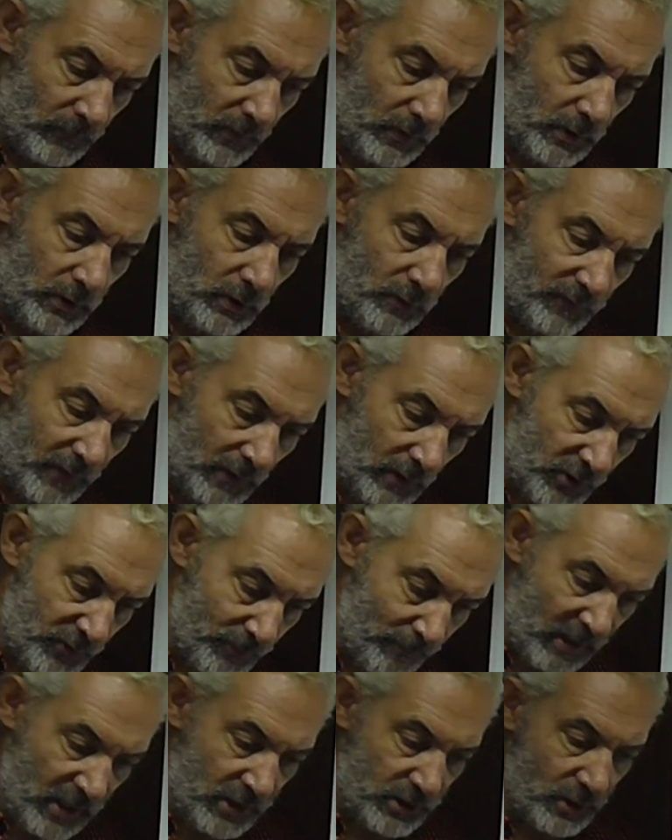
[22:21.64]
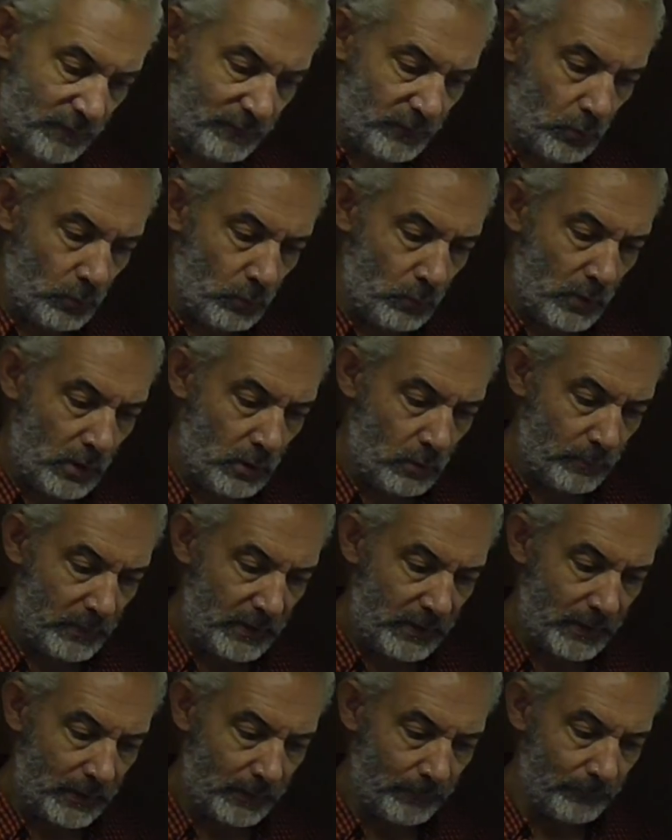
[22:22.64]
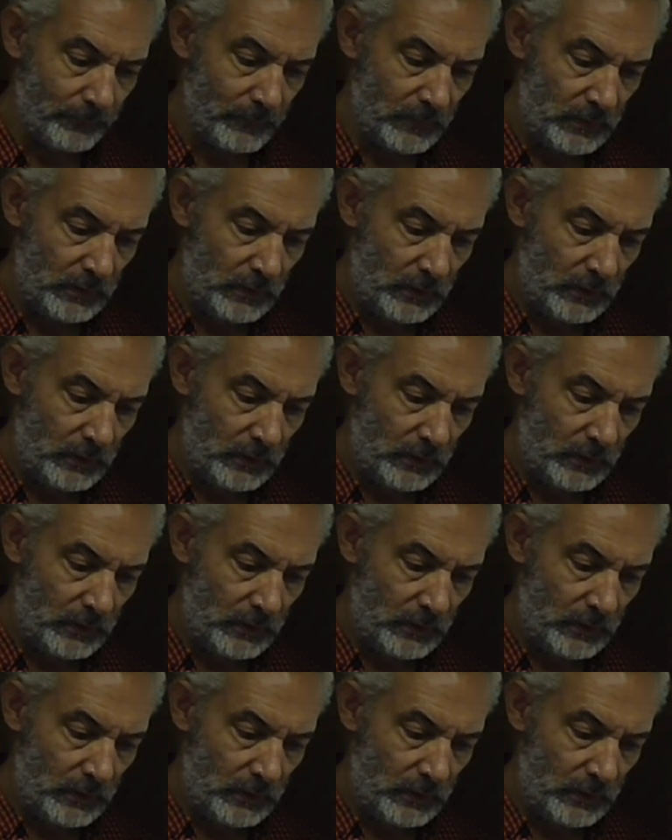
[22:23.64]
you feel is better for your well-being?